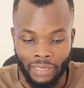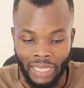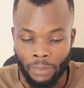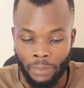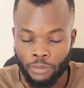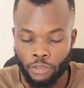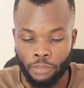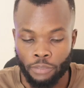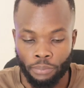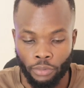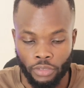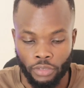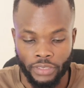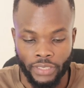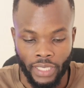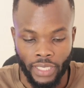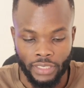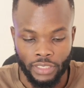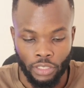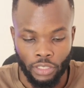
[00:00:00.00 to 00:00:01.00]
capstone
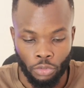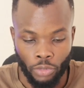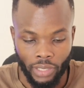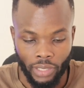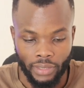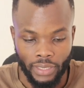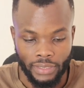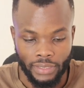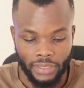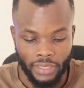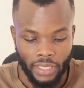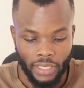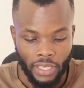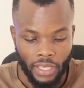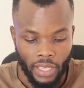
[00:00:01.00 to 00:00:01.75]
project. Look at this.